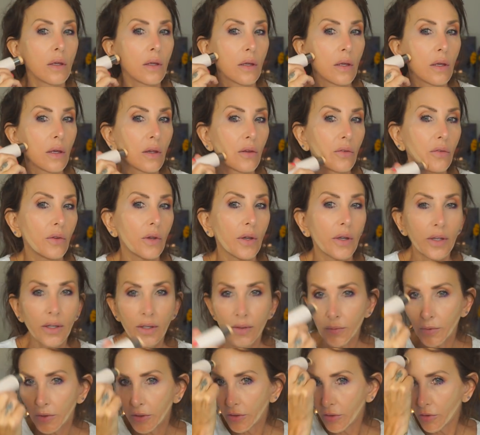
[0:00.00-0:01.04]
Yes, I
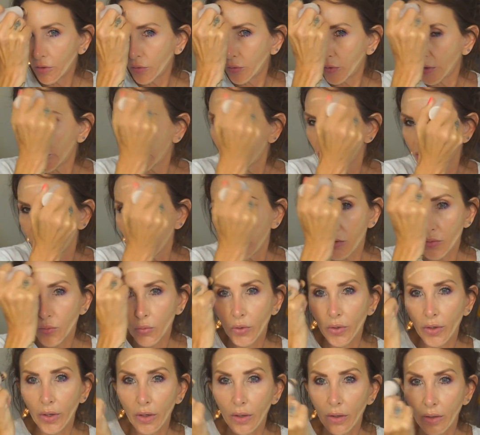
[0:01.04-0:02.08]
am a little rushed this
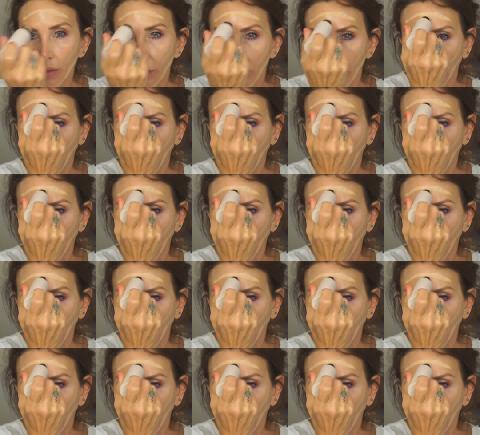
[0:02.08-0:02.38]
morning.